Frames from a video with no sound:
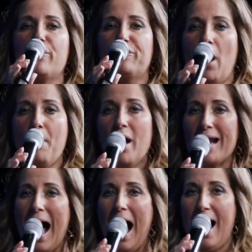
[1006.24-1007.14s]
from on
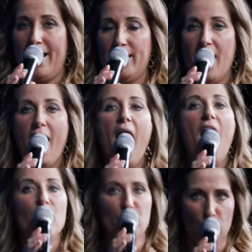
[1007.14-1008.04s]
high,
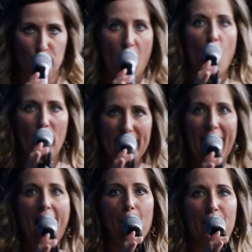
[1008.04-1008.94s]
and you'll know when it
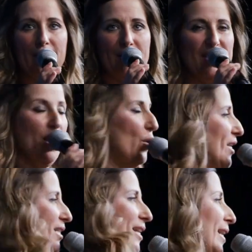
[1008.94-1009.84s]
happens.
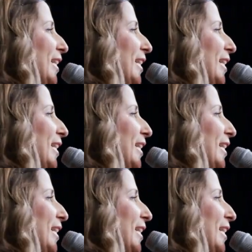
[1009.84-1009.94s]
Notice he didn't